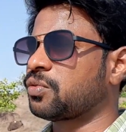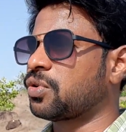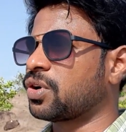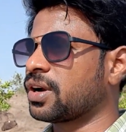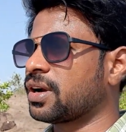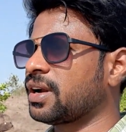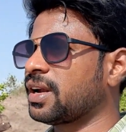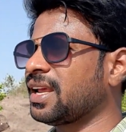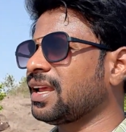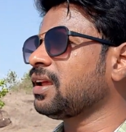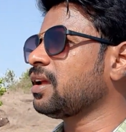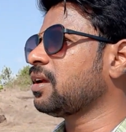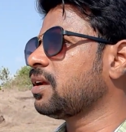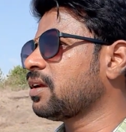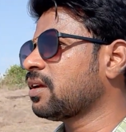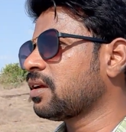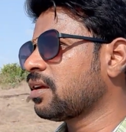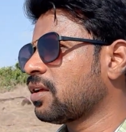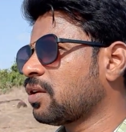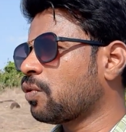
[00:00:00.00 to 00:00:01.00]
only
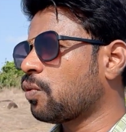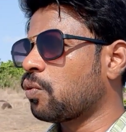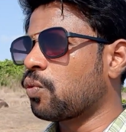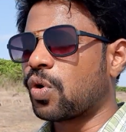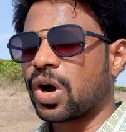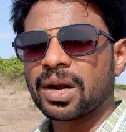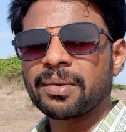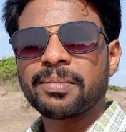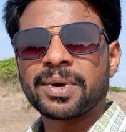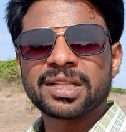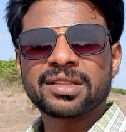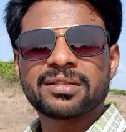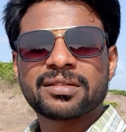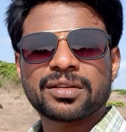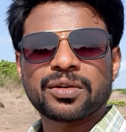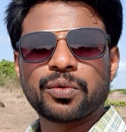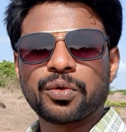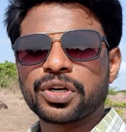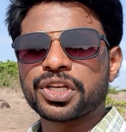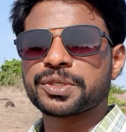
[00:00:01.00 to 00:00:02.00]
1 month
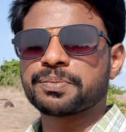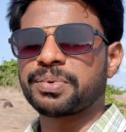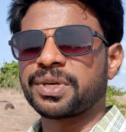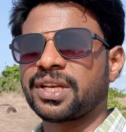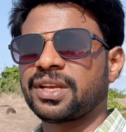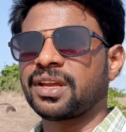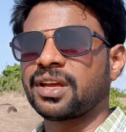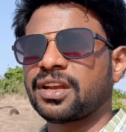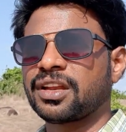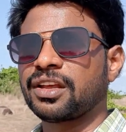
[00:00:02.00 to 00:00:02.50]
notice period.